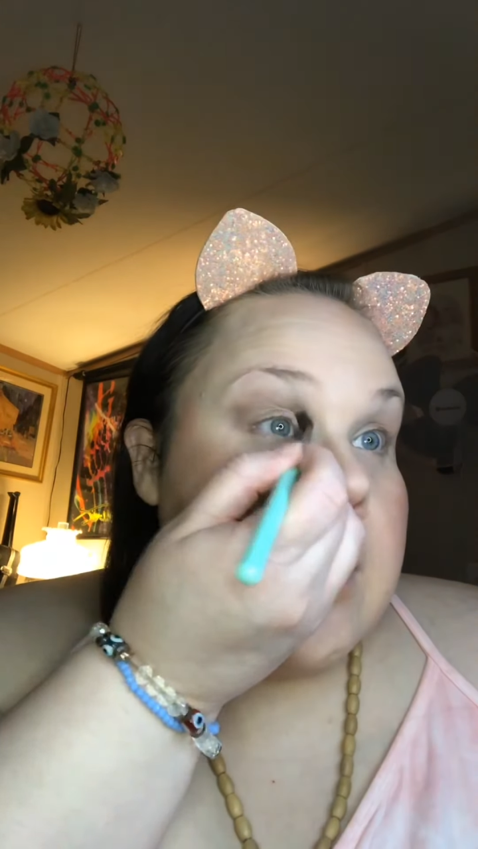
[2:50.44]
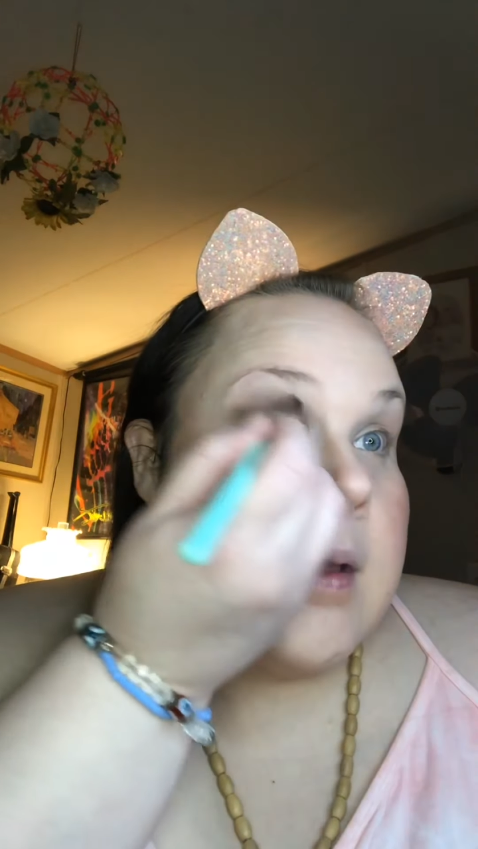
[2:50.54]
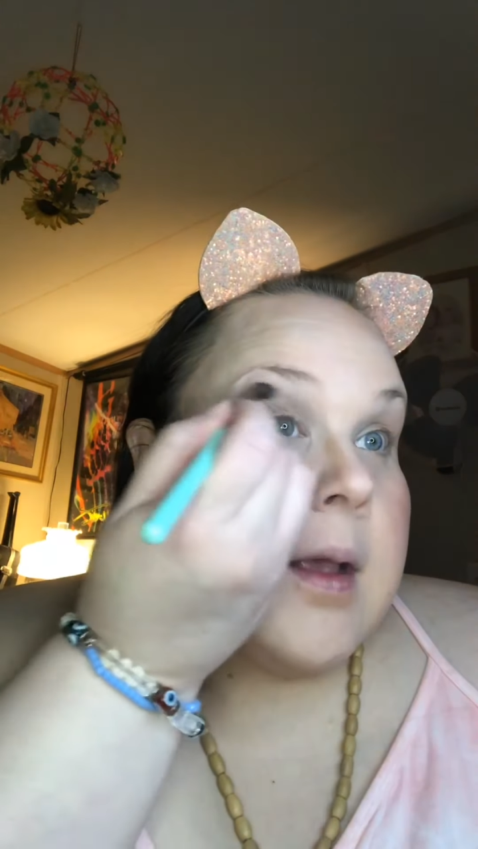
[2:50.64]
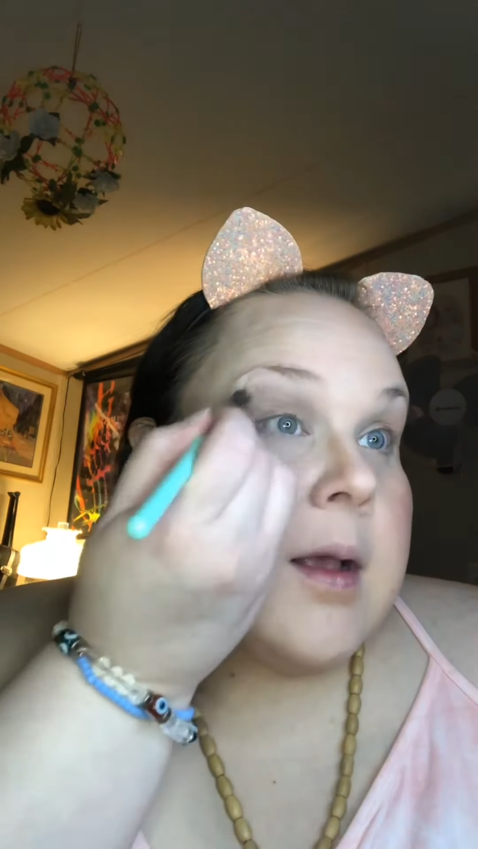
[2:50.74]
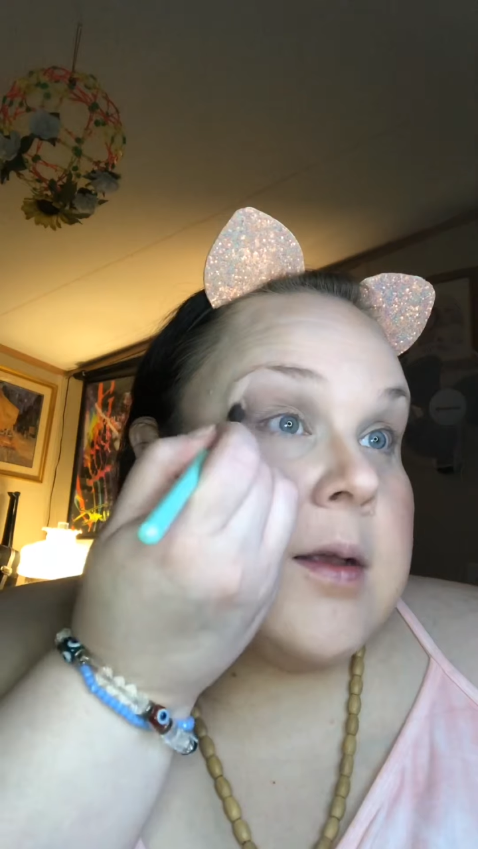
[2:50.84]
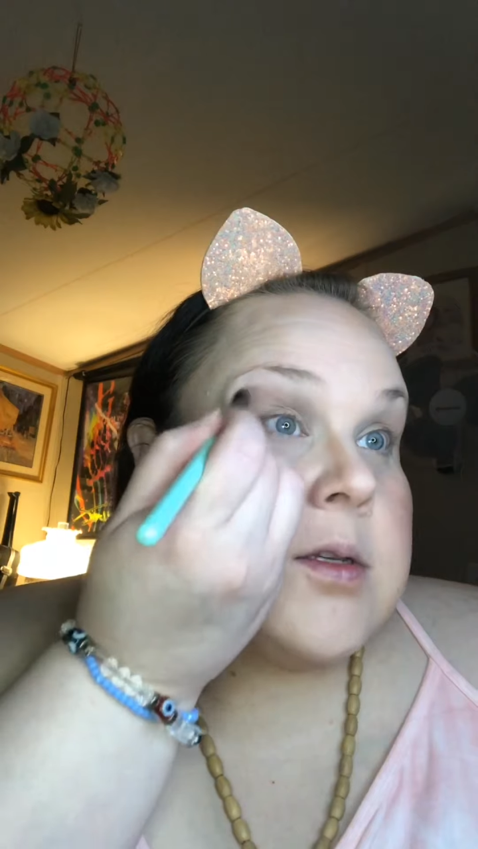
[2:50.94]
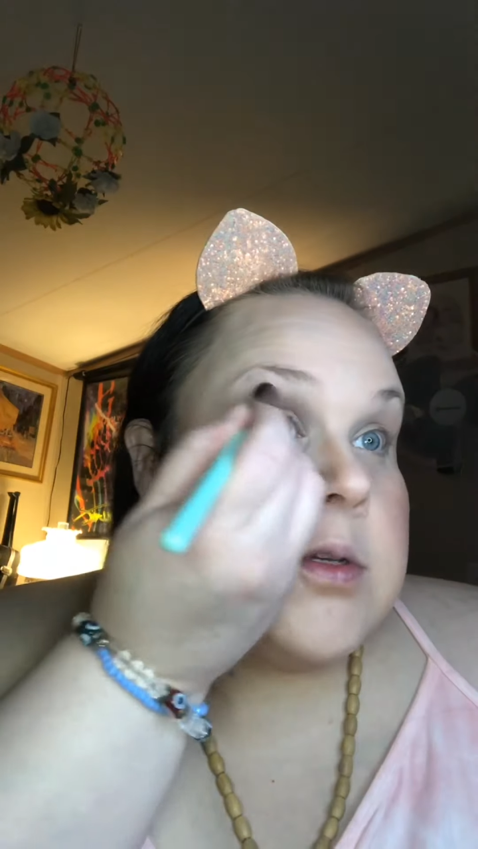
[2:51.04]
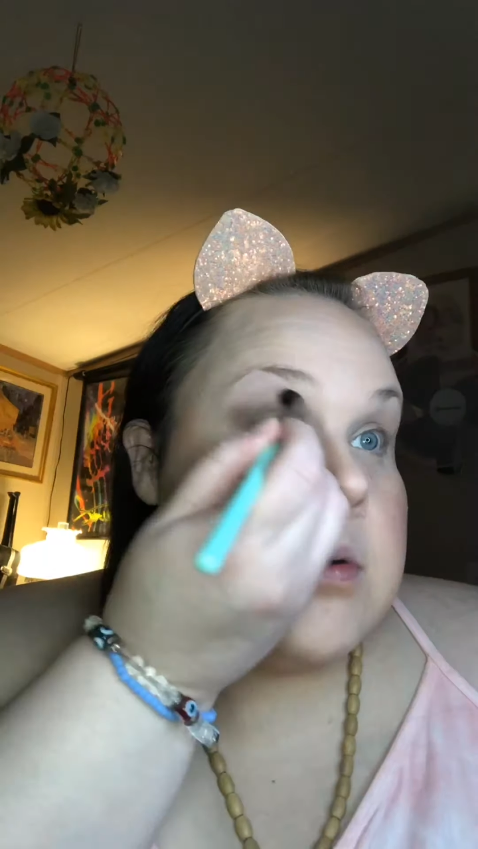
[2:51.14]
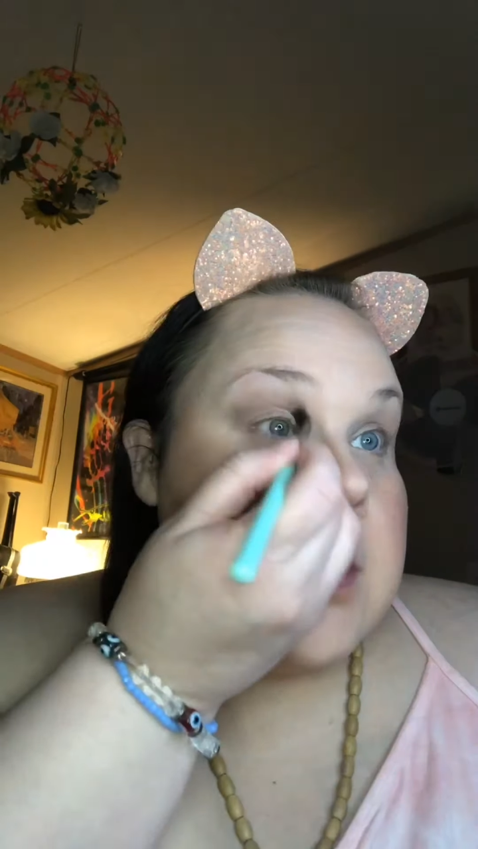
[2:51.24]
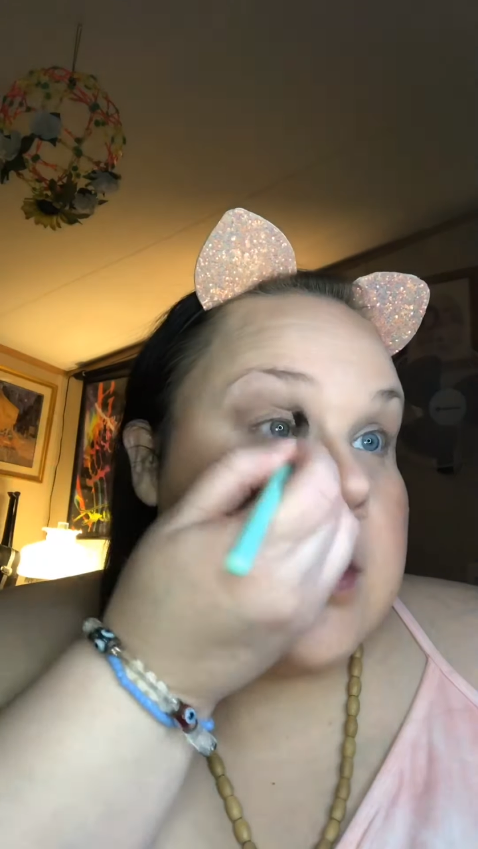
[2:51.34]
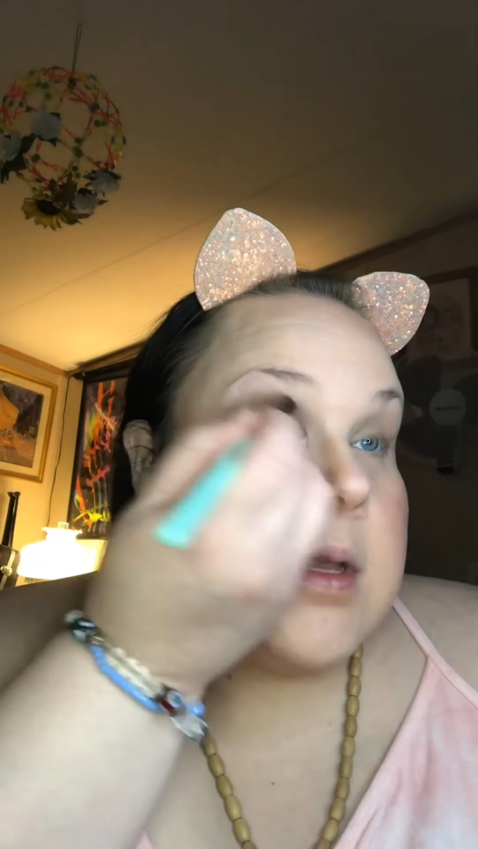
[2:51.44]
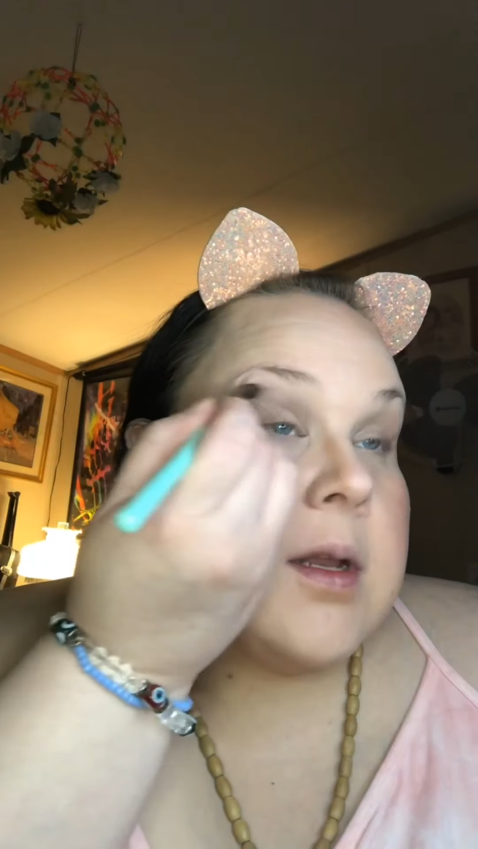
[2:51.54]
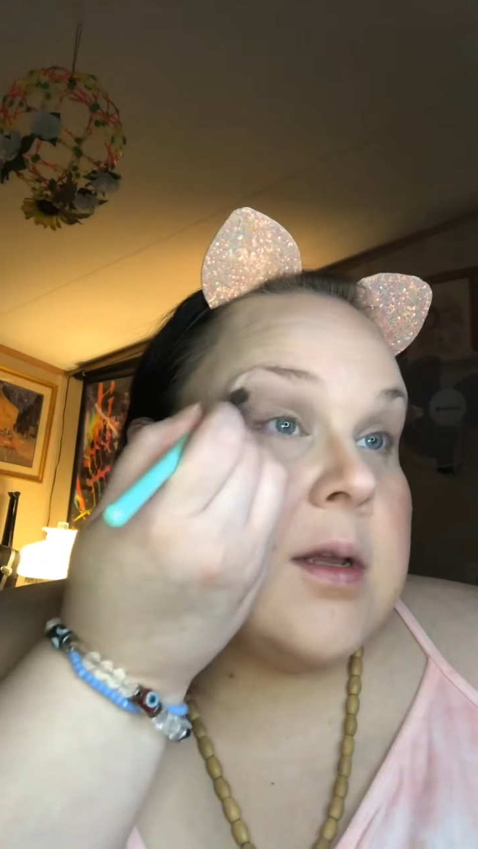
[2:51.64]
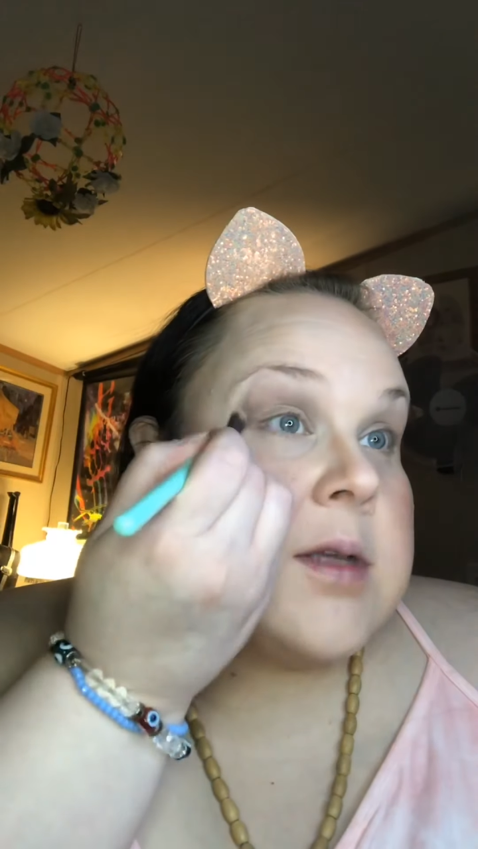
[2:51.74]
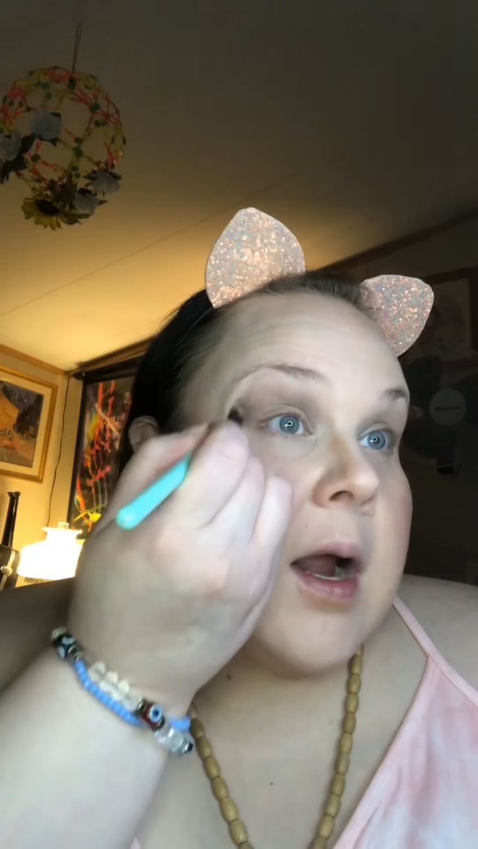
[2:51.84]
as you get the
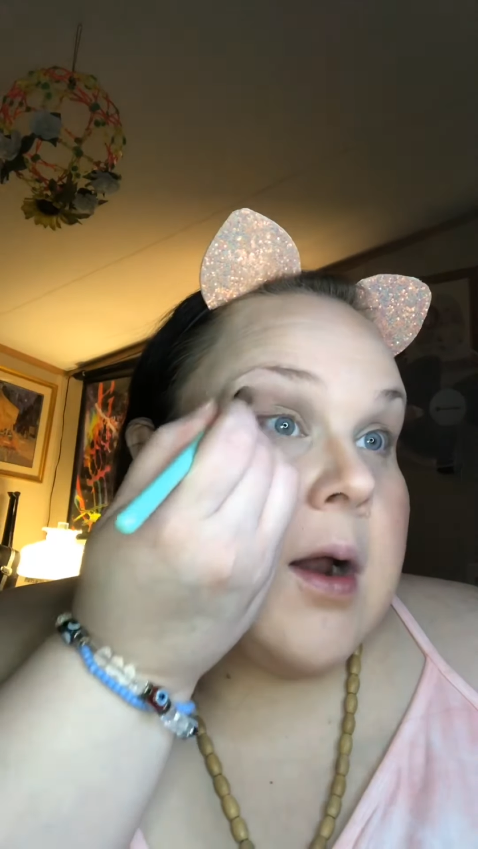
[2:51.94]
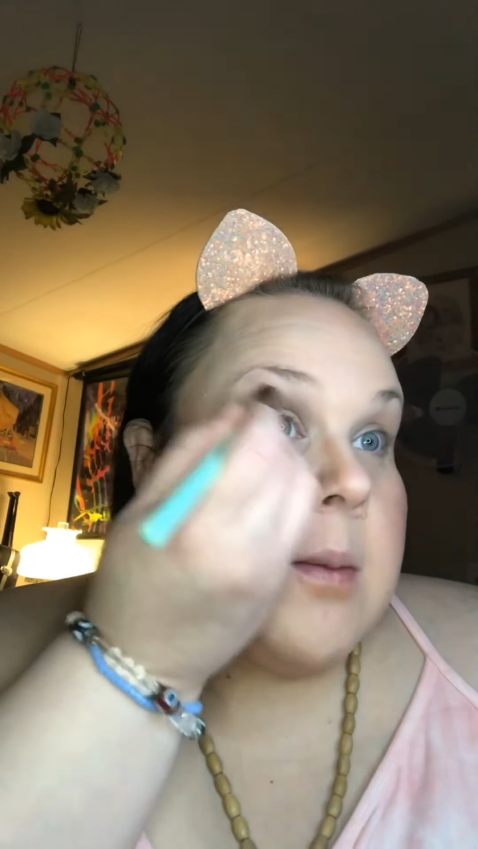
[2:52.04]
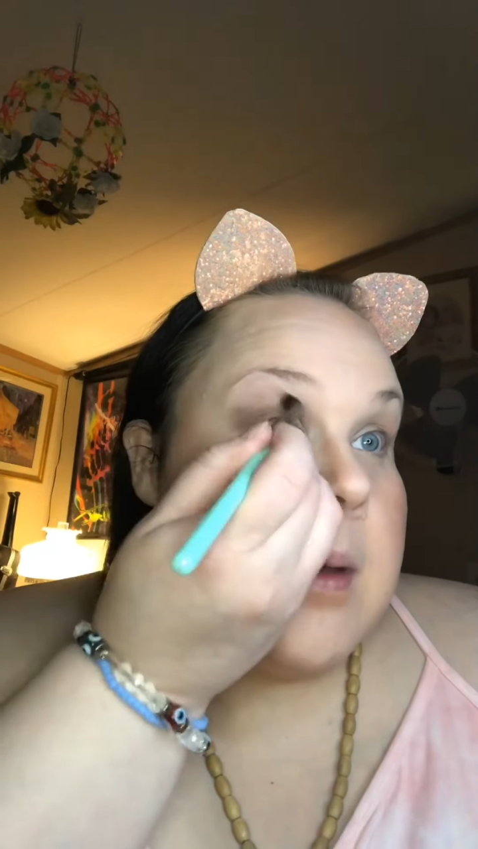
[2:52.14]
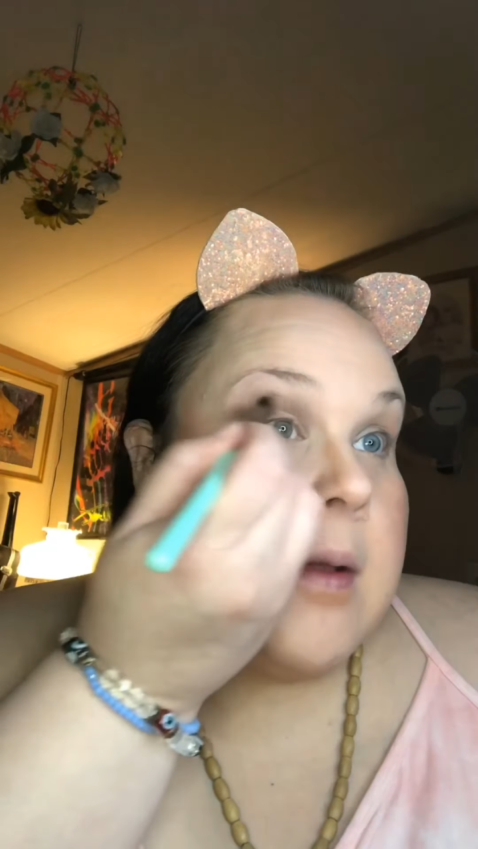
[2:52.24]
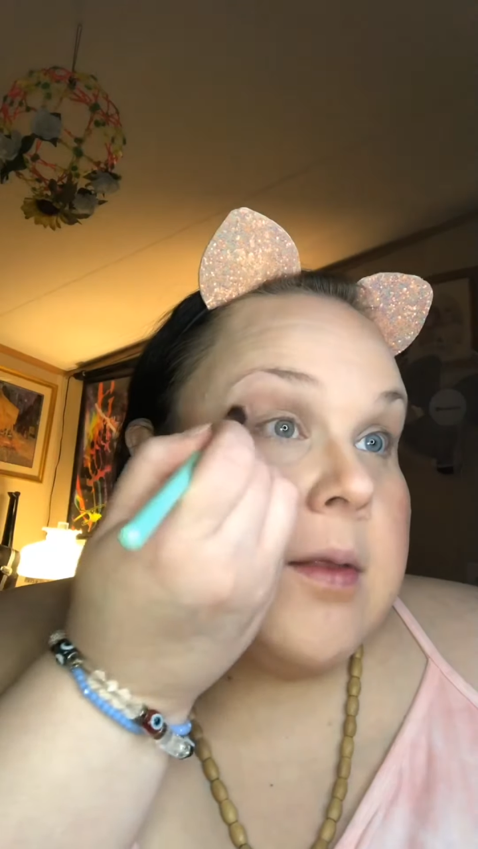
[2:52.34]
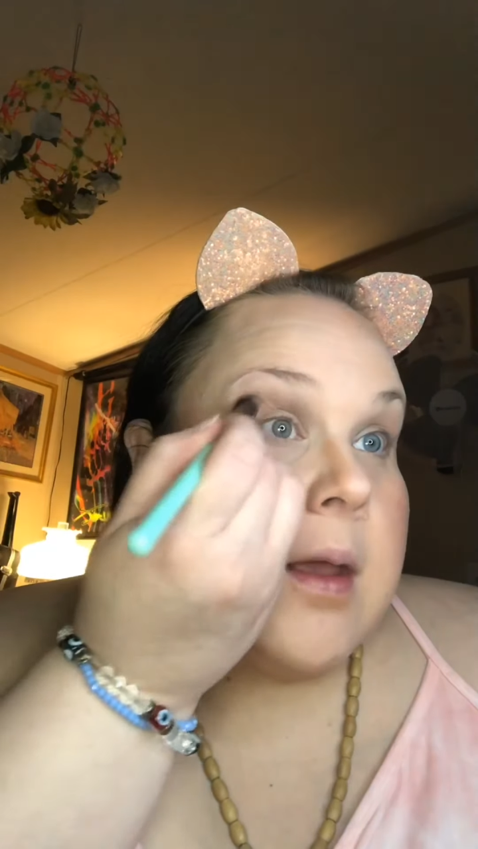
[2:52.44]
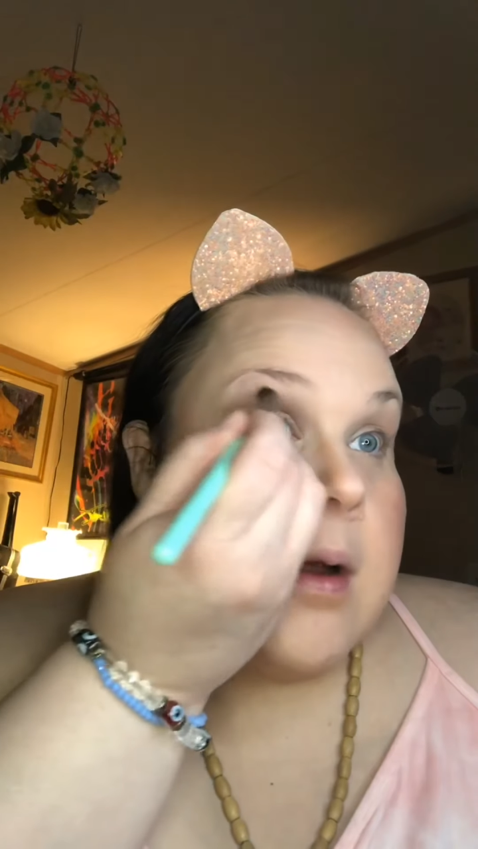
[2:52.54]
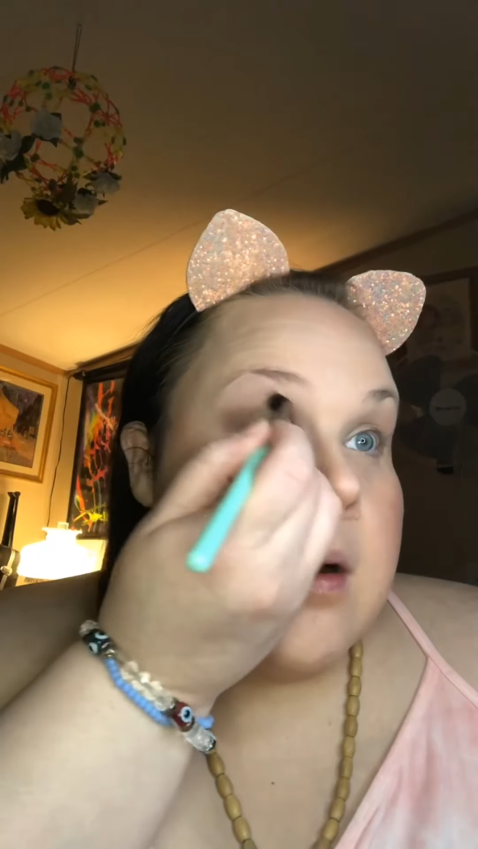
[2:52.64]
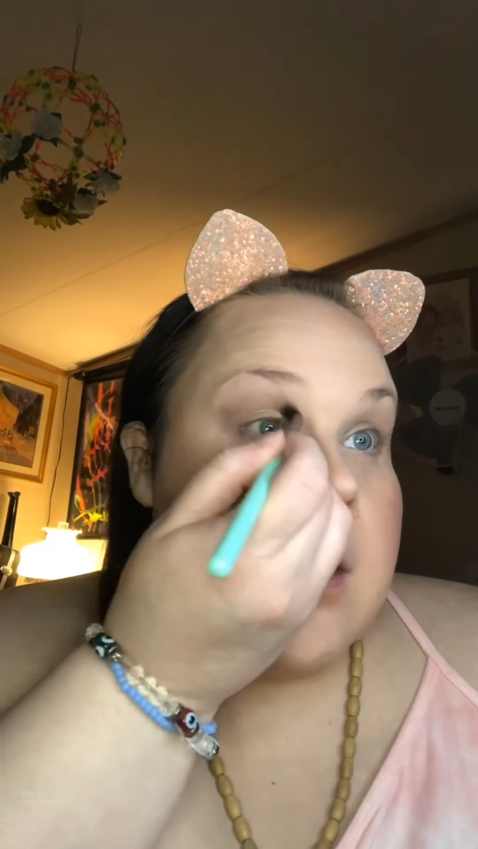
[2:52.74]
desired amount there.